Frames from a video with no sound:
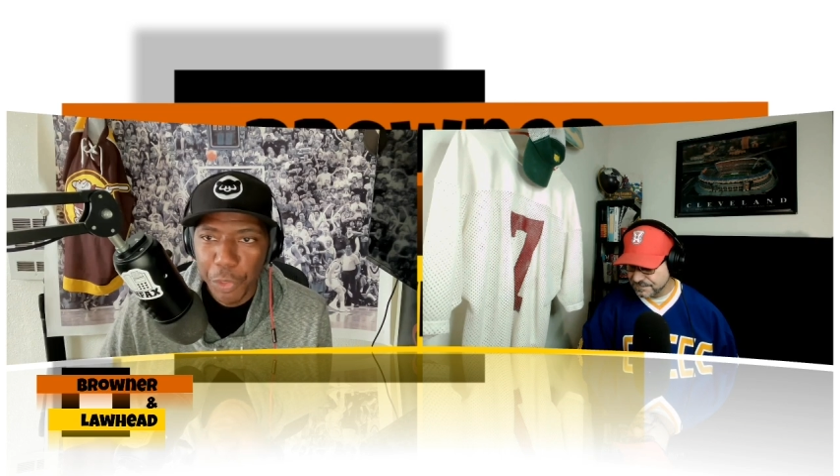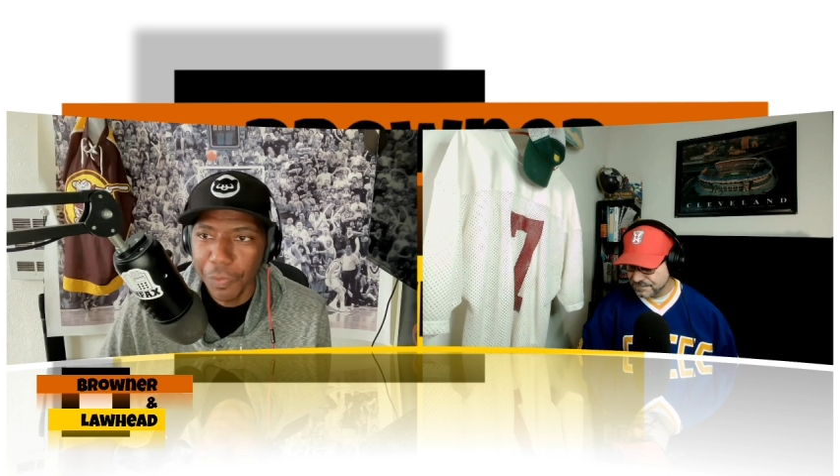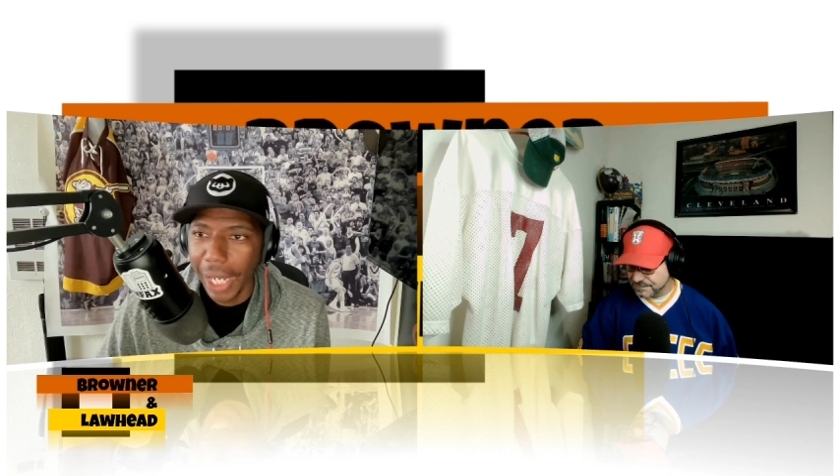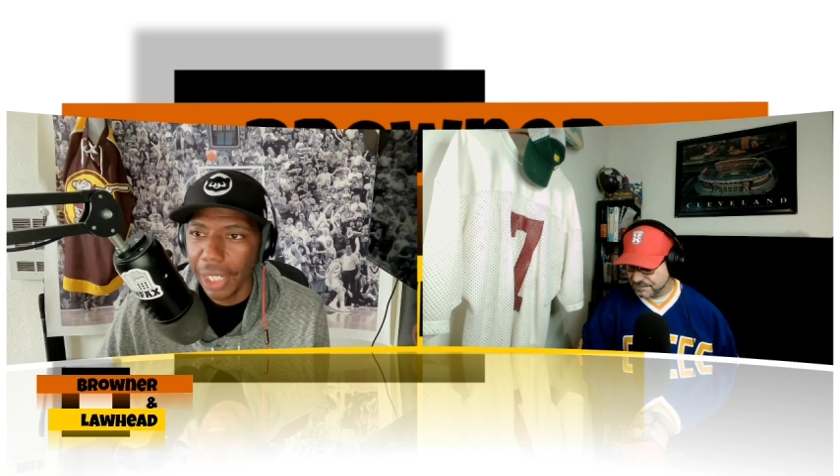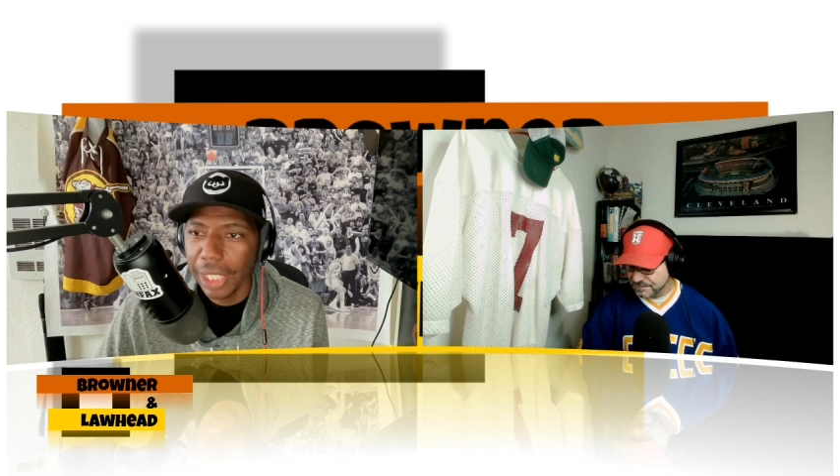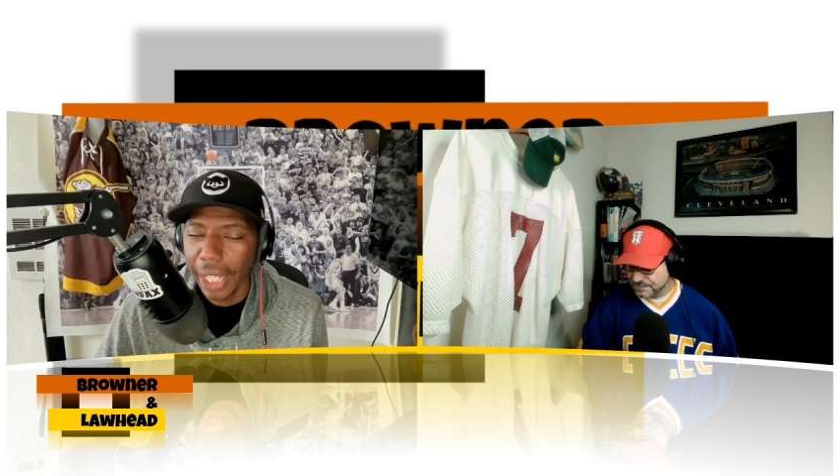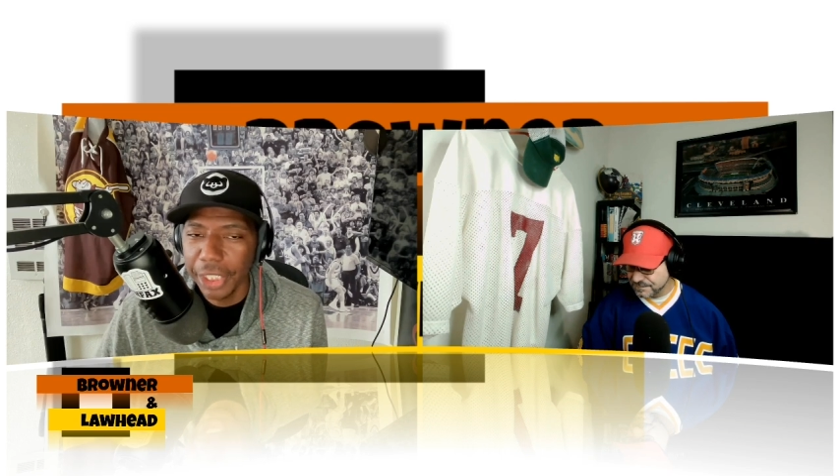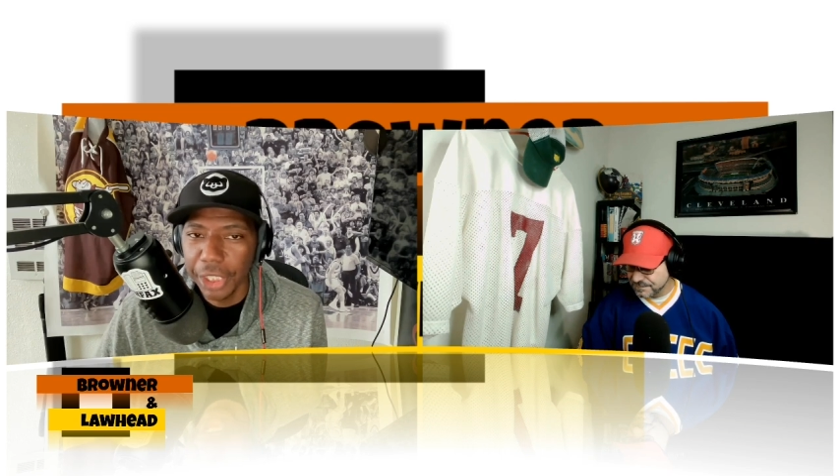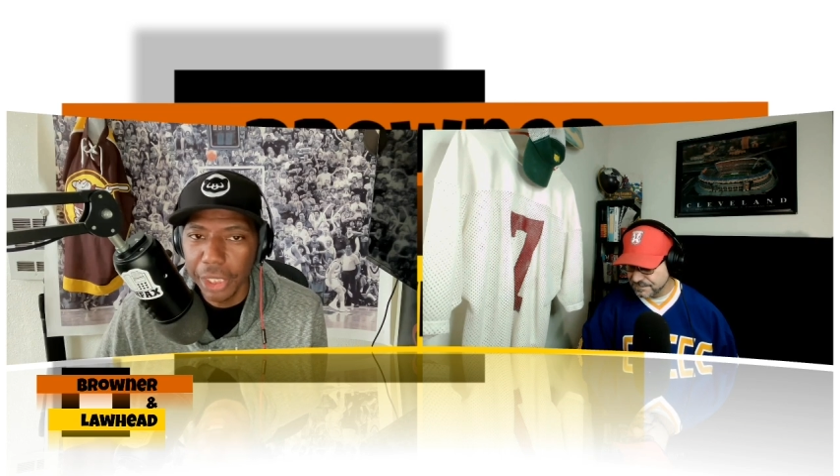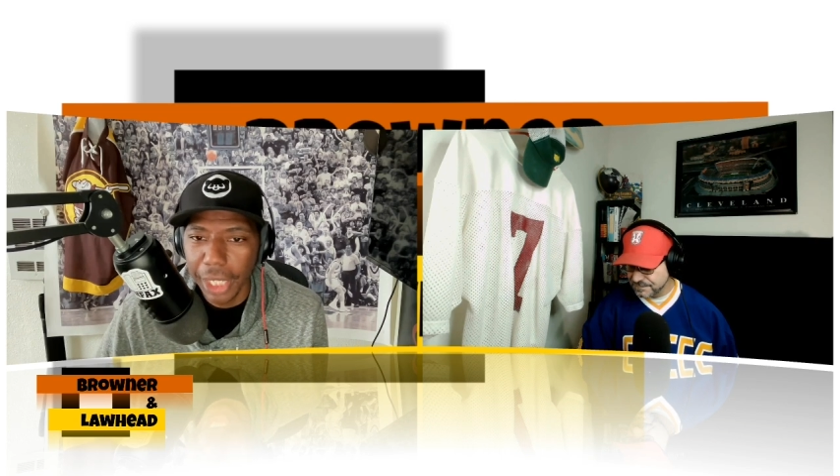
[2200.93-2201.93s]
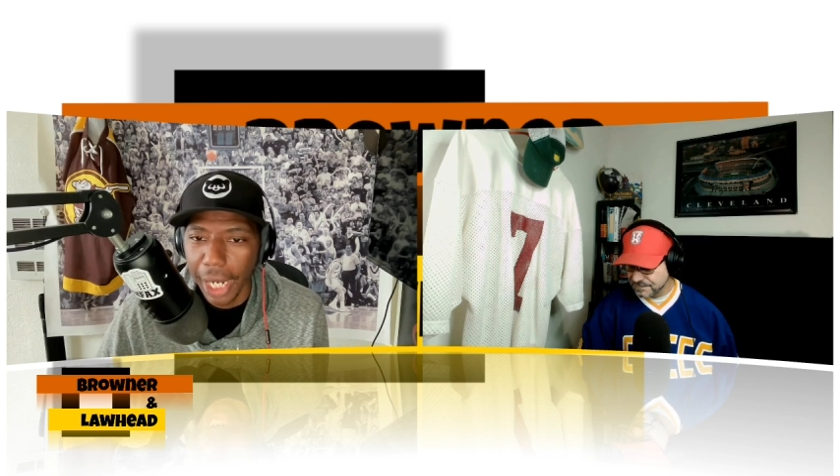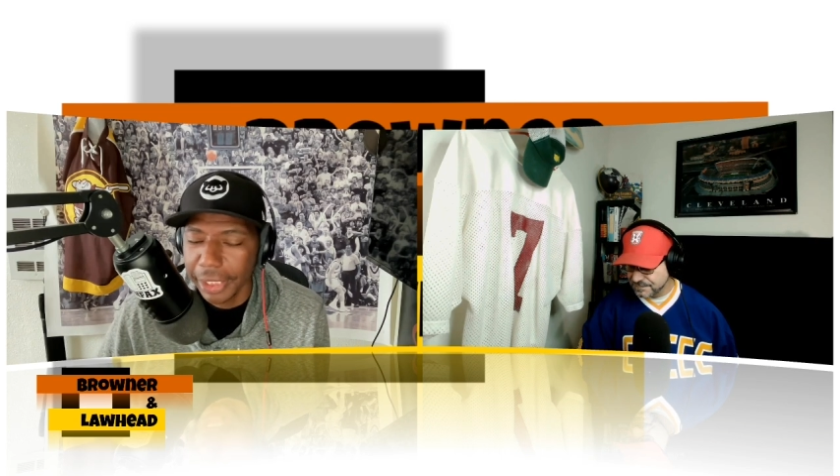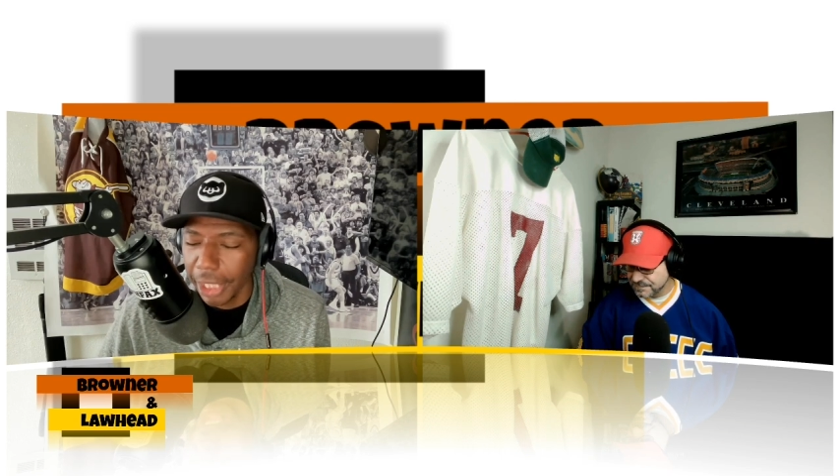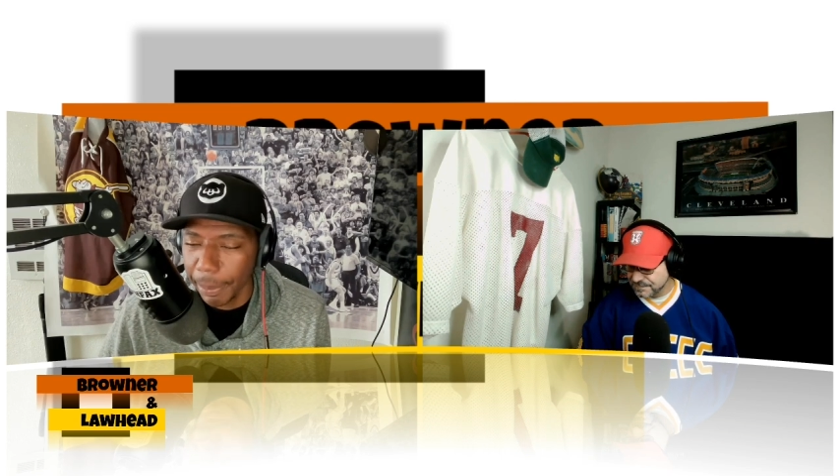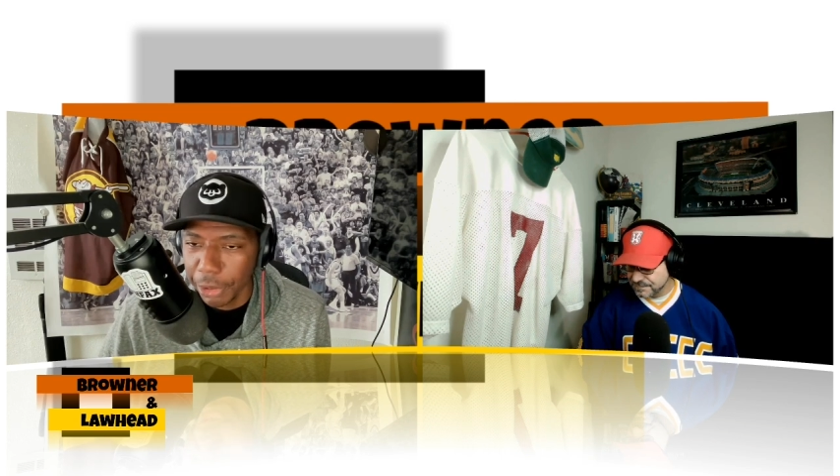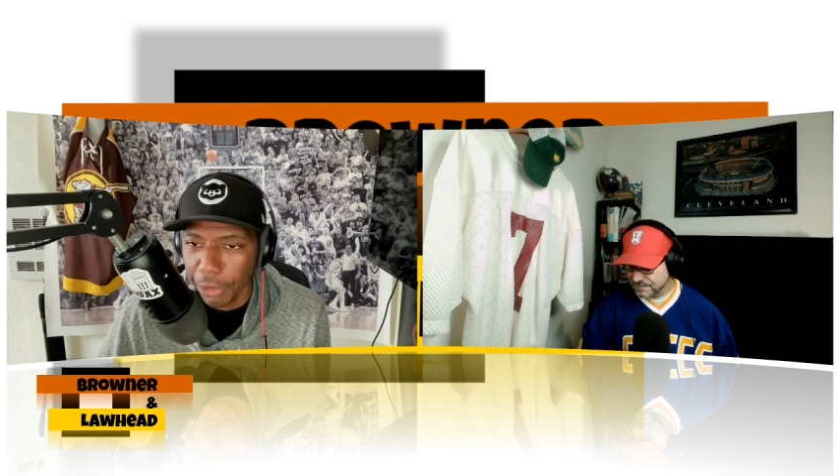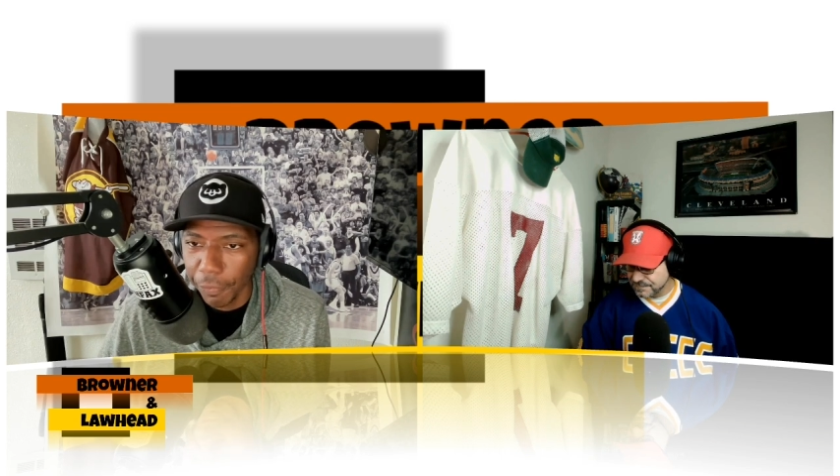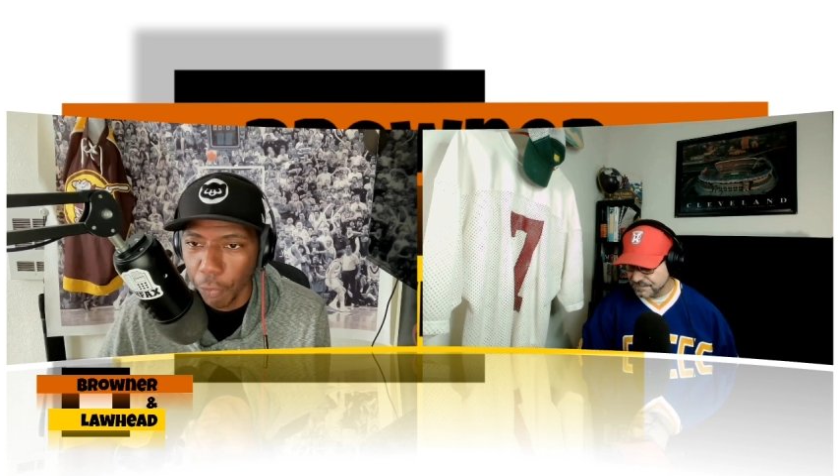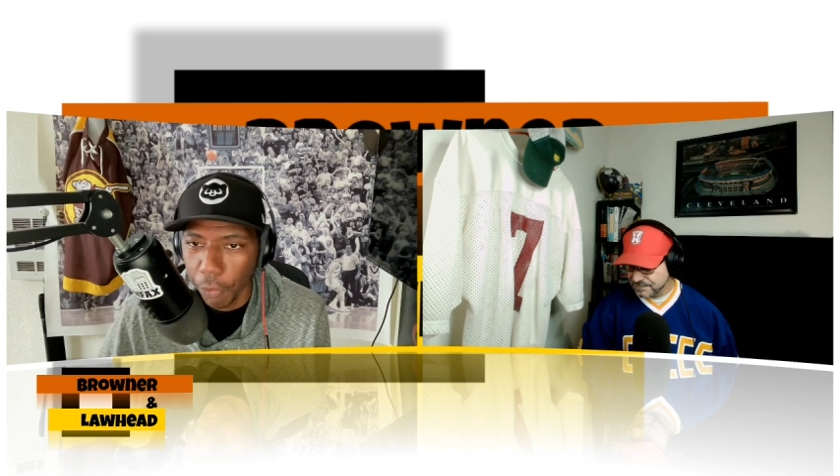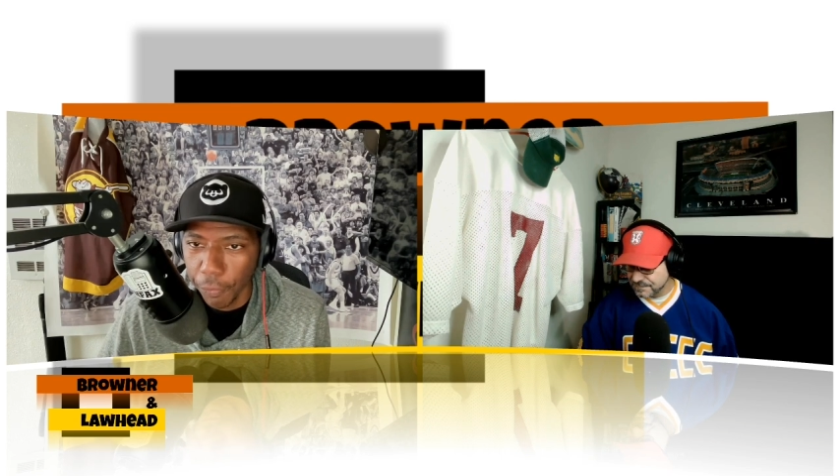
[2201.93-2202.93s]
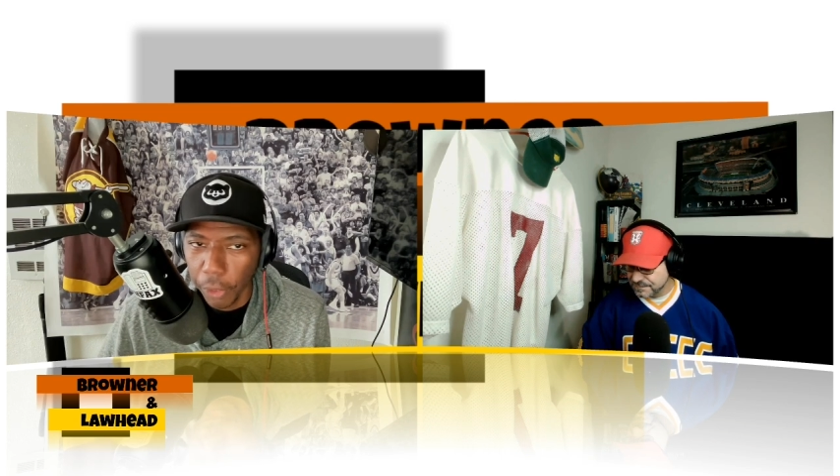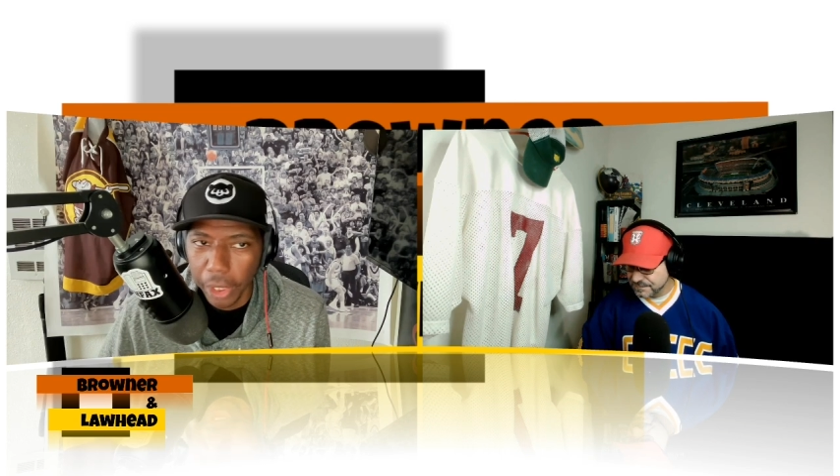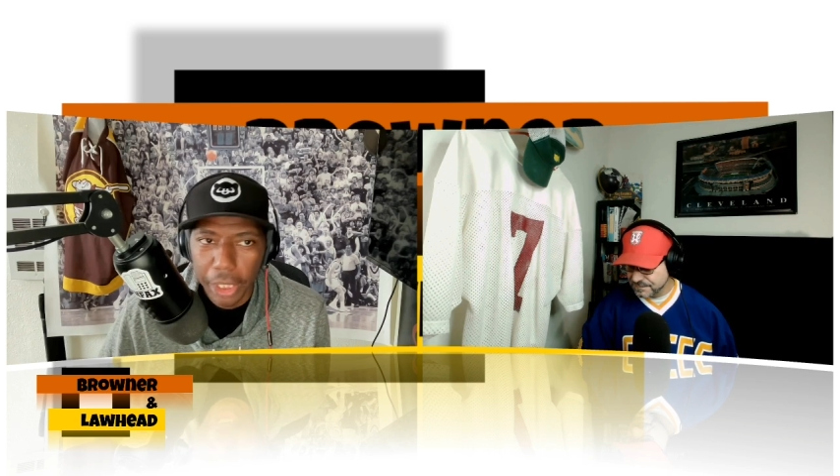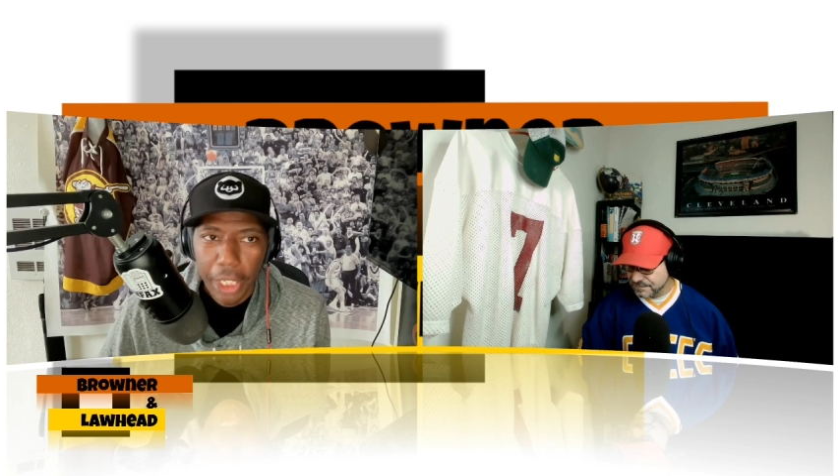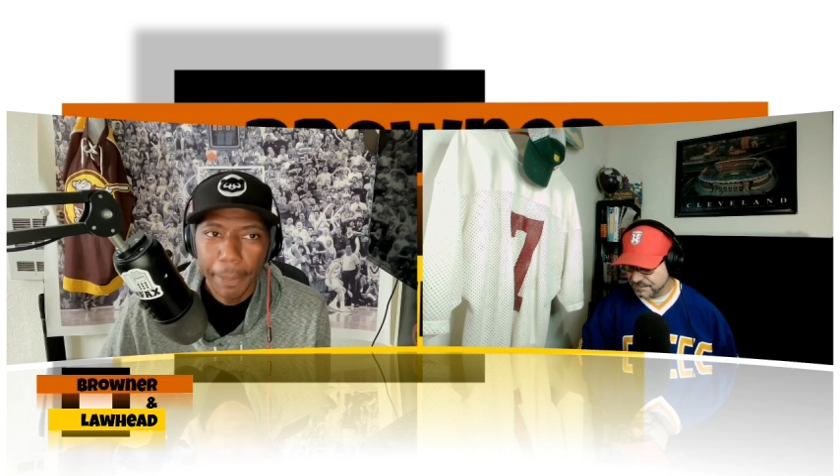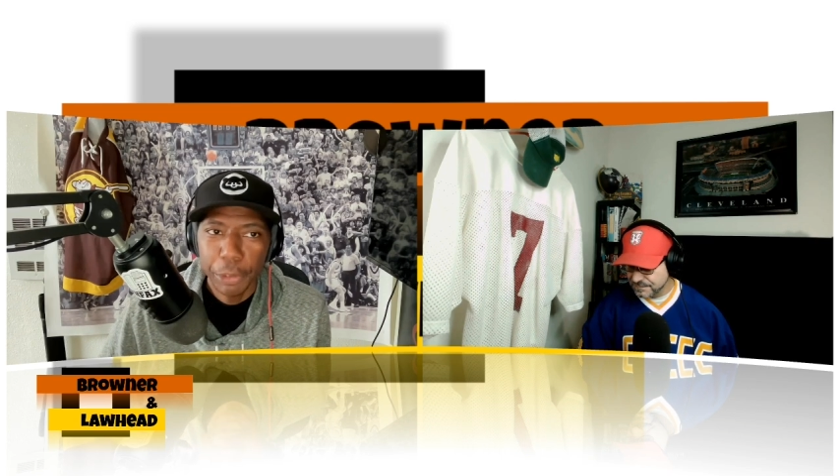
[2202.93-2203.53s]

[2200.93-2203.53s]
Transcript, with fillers: you've got a lot of young guys stepping to the forefront,